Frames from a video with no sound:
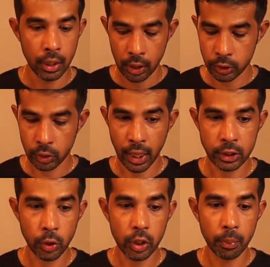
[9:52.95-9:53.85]
So that's
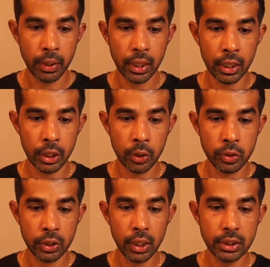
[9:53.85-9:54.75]
going to be a new
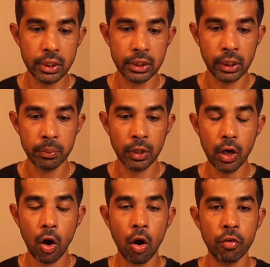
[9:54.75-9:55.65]
search descriptor
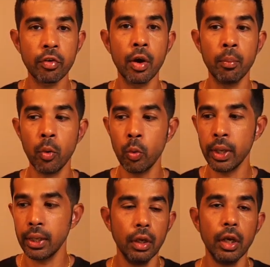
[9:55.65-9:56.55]
of movie.
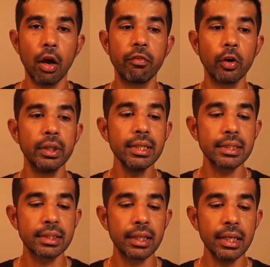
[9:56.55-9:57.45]
Now, for this
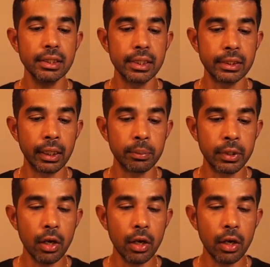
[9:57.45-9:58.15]
search descriptor,